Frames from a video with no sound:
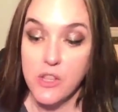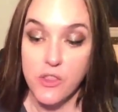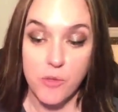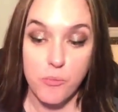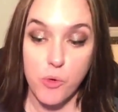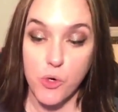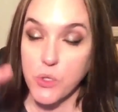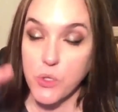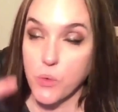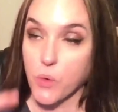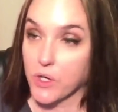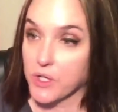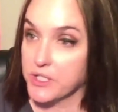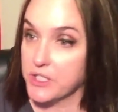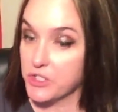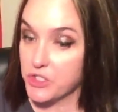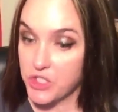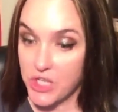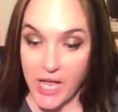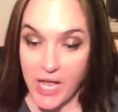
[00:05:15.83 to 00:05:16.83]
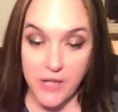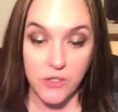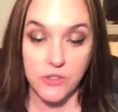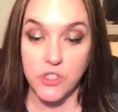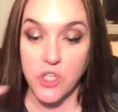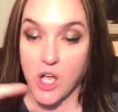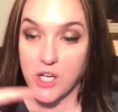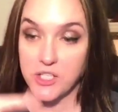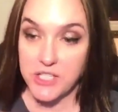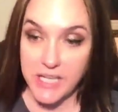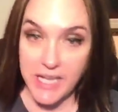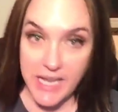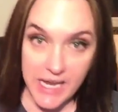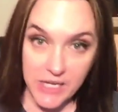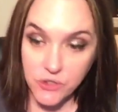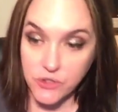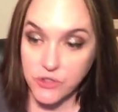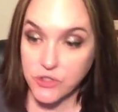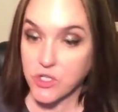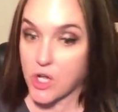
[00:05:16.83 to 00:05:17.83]
the more you are going to channel, talk to
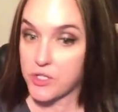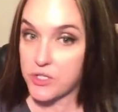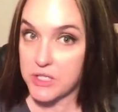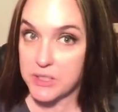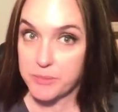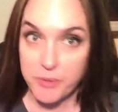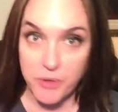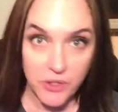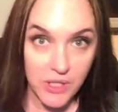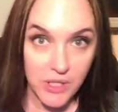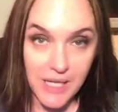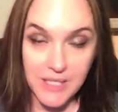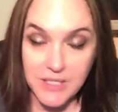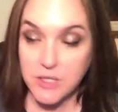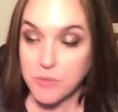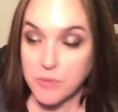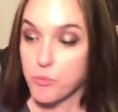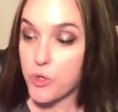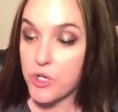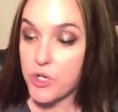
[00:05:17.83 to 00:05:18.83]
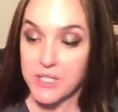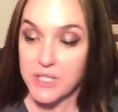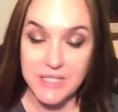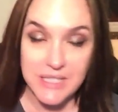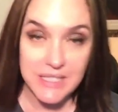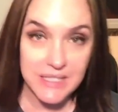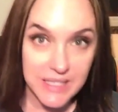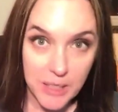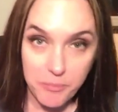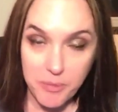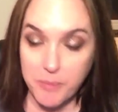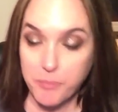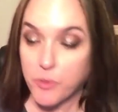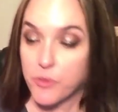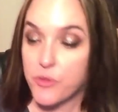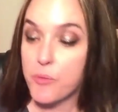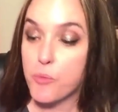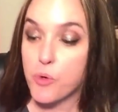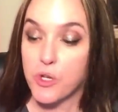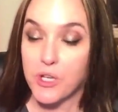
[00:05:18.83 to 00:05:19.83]
angels, talk to spirit guides, the more you're going to see dead
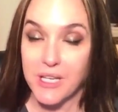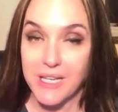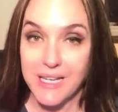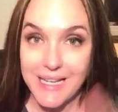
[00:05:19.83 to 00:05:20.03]
people, the more you're